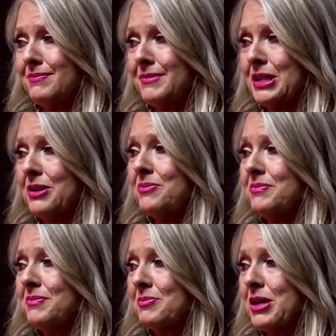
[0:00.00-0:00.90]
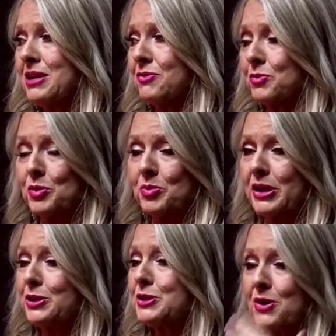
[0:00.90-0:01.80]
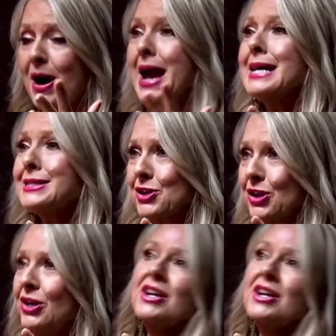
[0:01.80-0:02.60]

you know, I'm kind of a rule breaker. So I asked her,